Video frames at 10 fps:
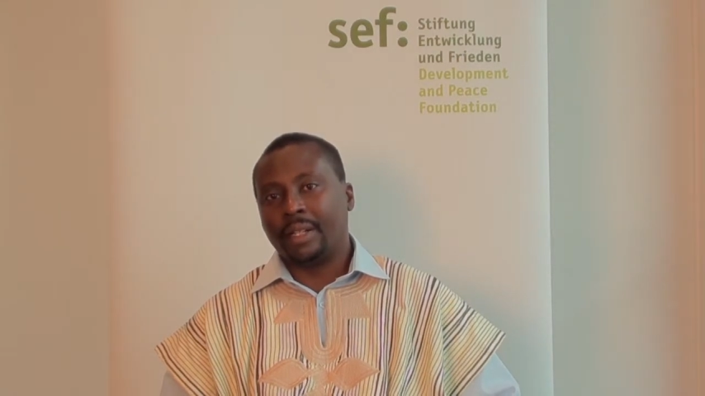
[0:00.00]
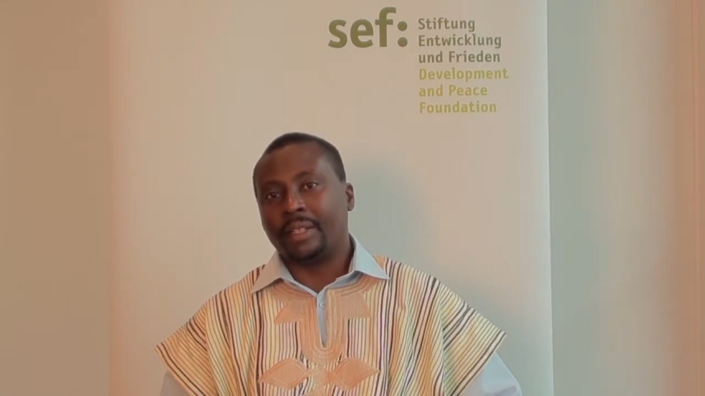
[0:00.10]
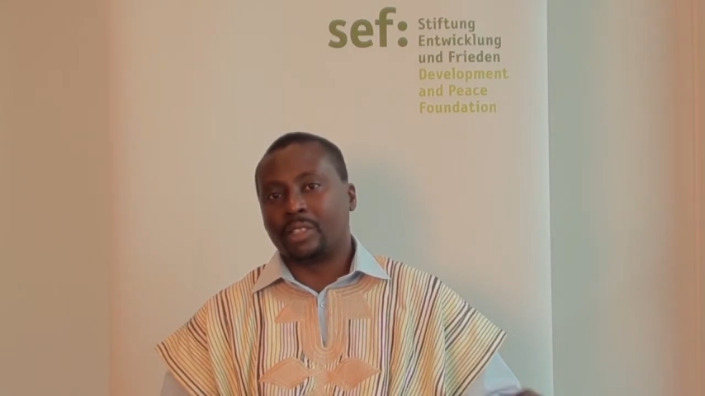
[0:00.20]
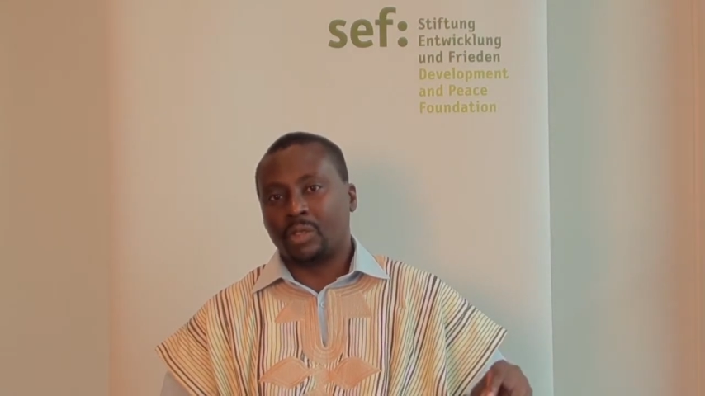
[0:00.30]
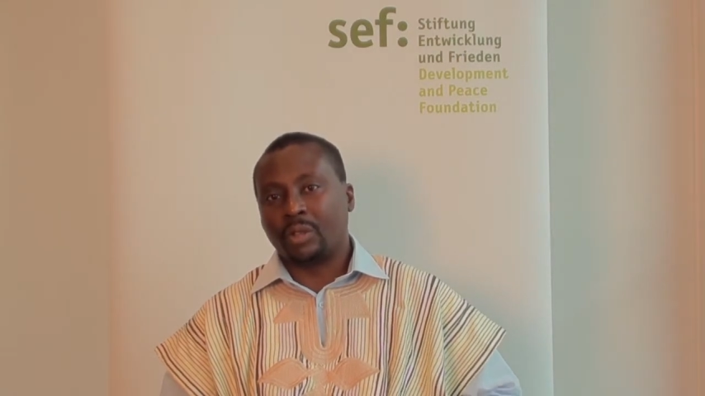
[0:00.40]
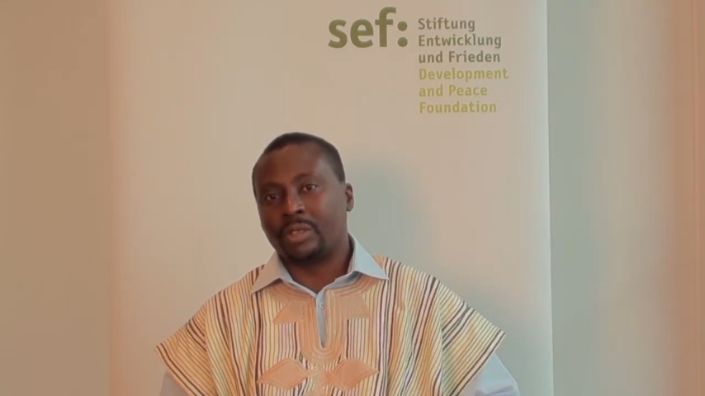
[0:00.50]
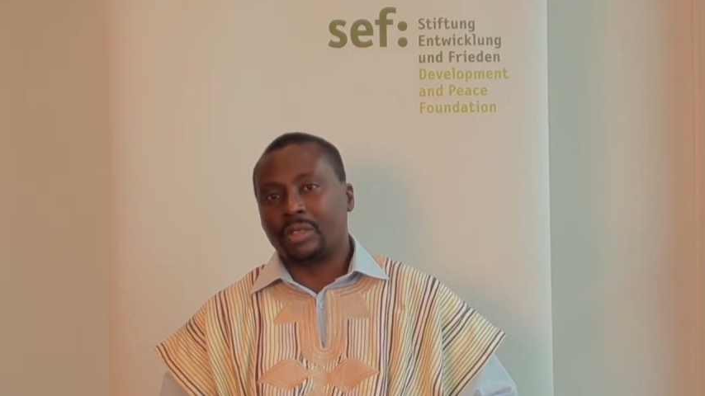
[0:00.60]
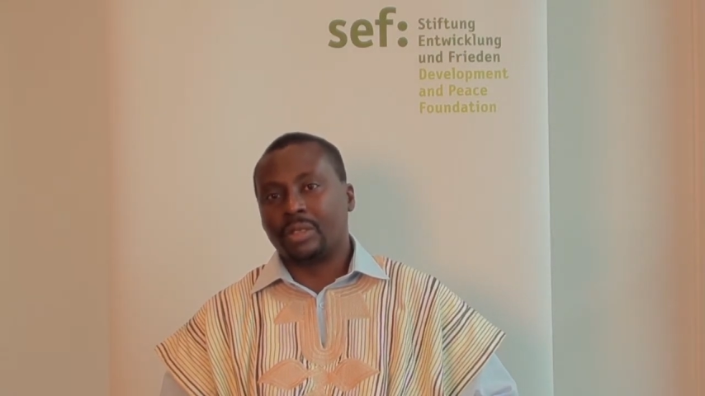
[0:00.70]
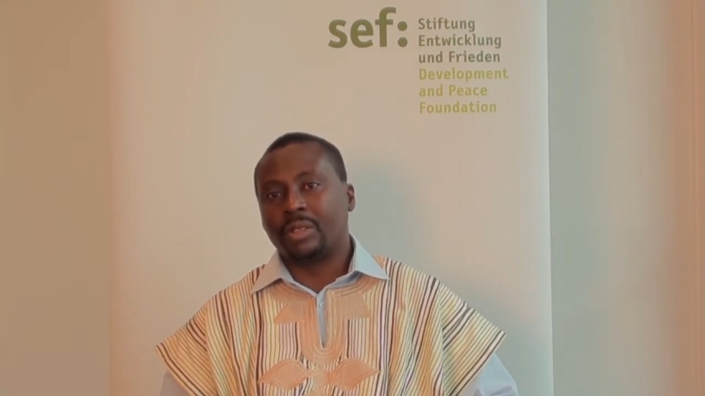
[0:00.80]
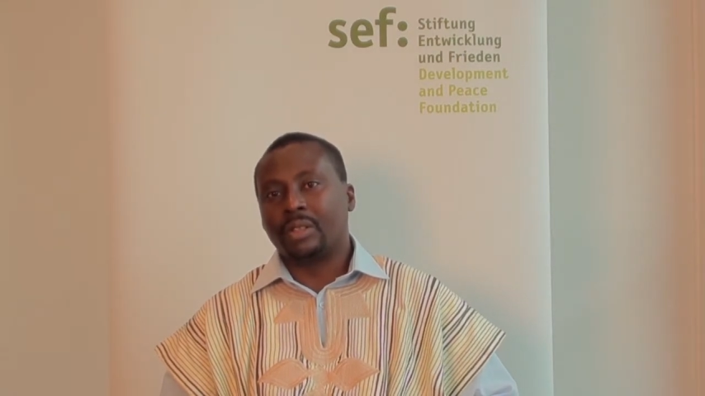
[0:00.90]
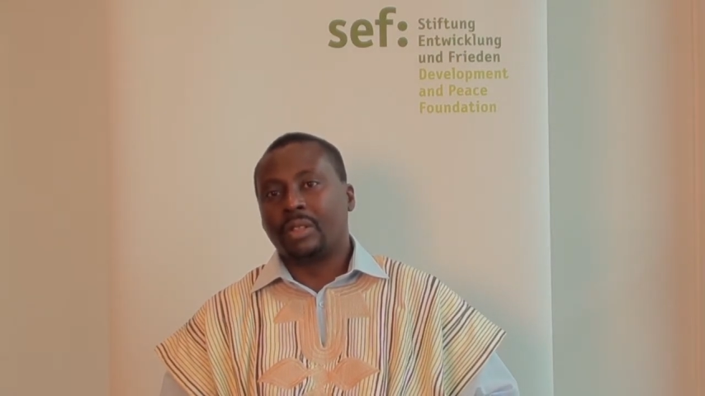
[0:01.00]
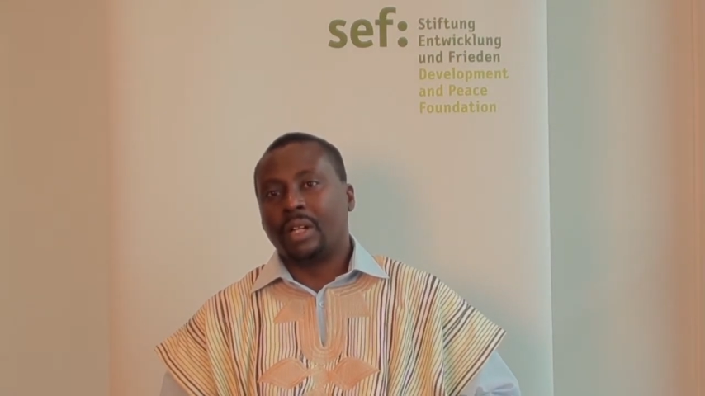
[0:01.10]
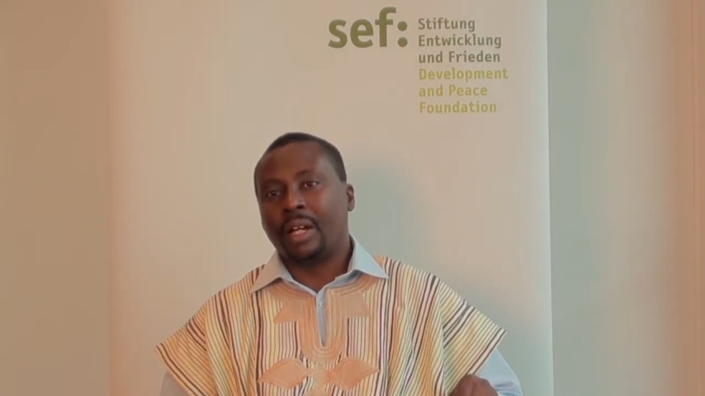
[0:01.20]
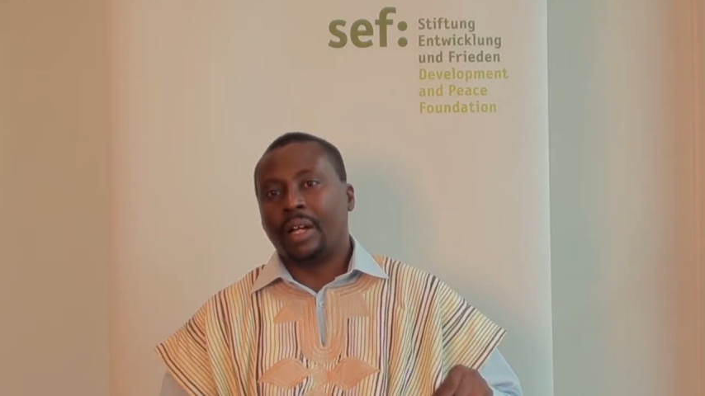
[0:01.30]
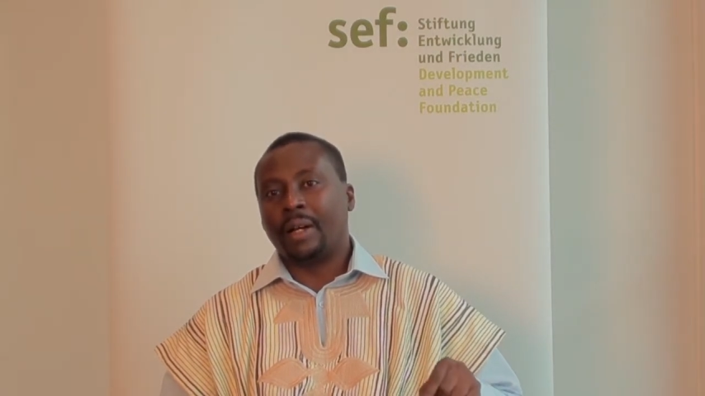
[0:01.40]
It is not
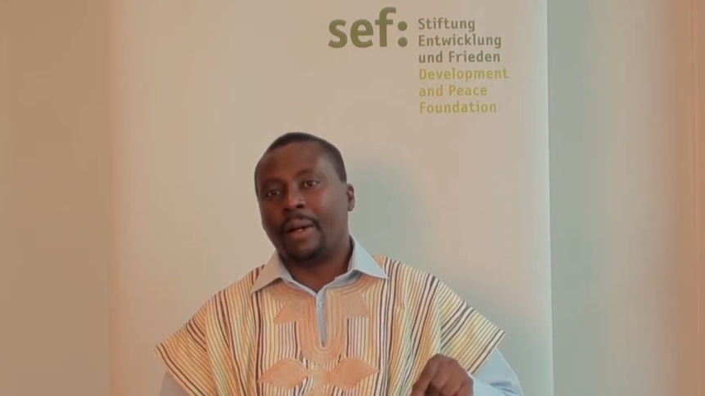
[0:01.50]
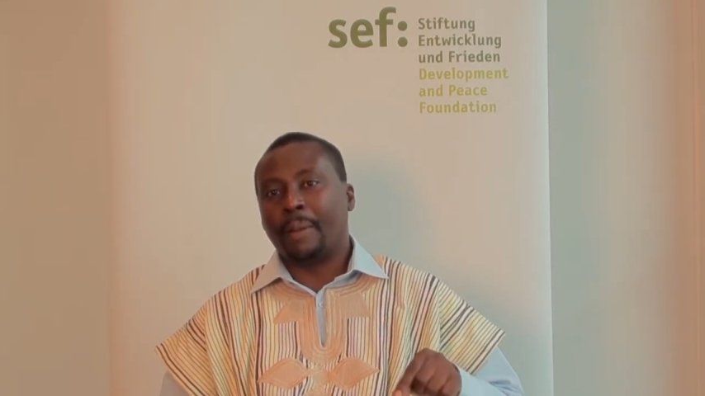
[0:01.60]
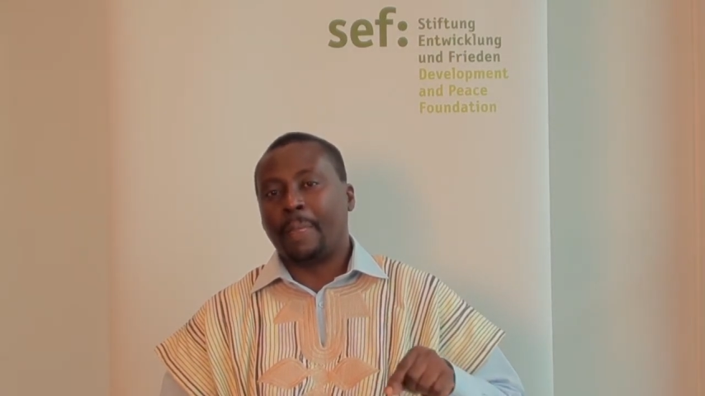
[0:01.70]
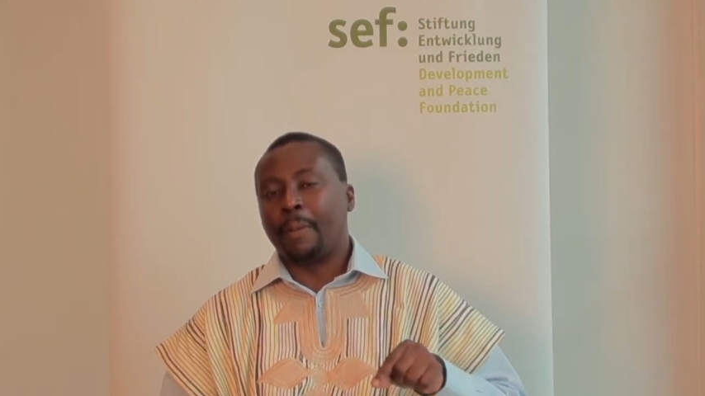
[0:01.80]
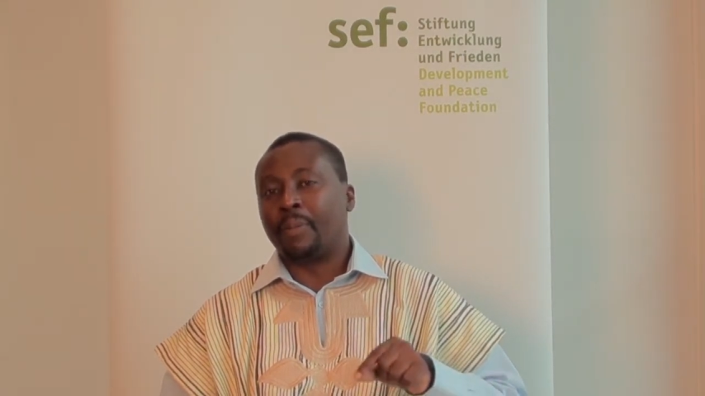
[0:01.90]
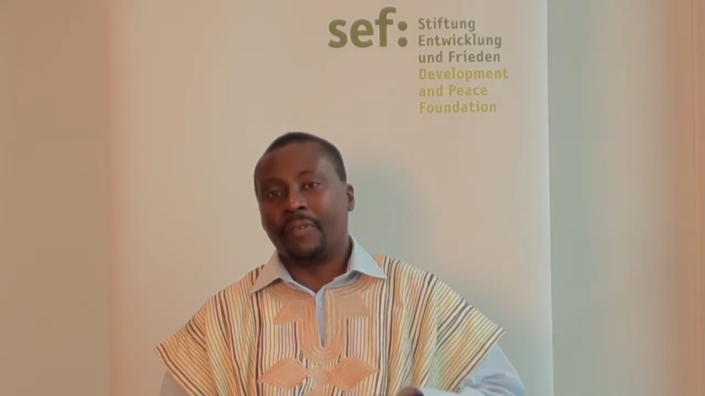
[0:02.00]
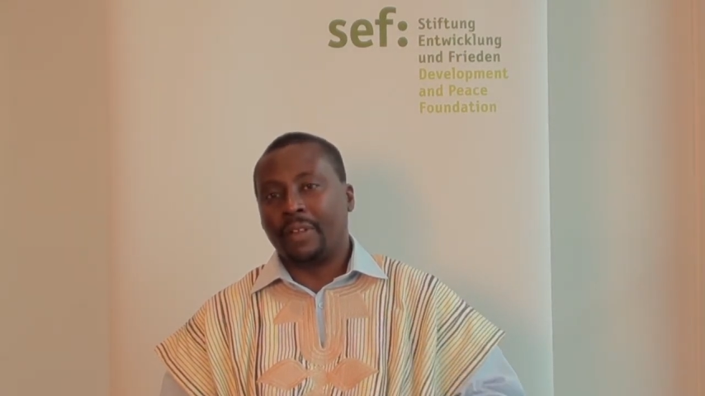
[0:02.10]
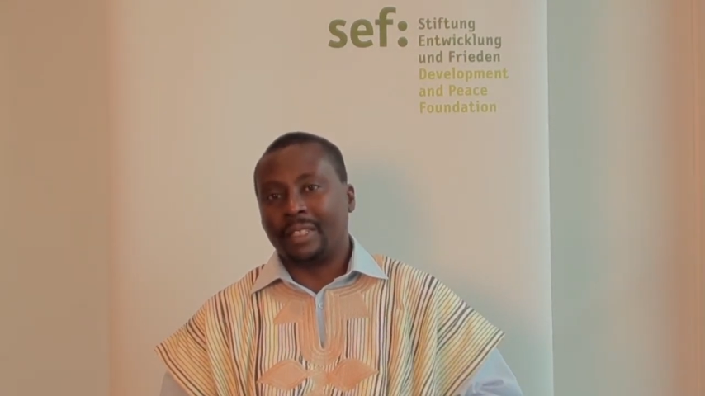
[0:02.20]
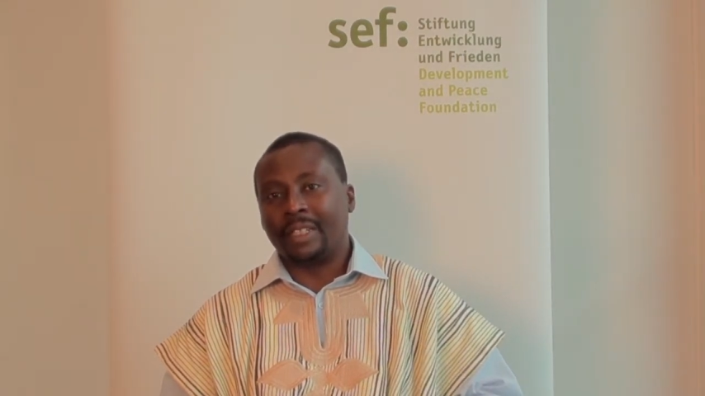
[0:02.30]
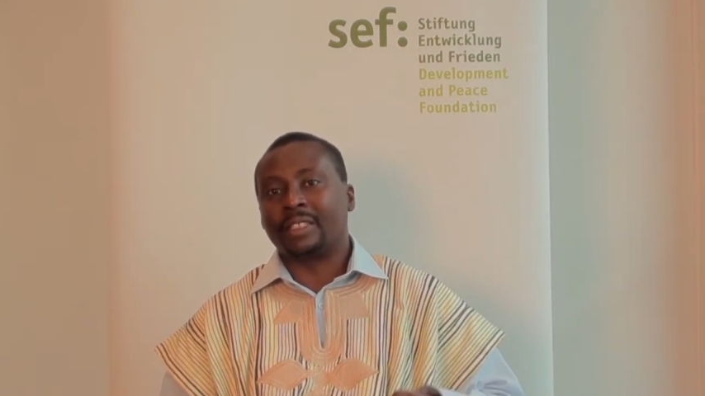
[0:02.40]
a privilege.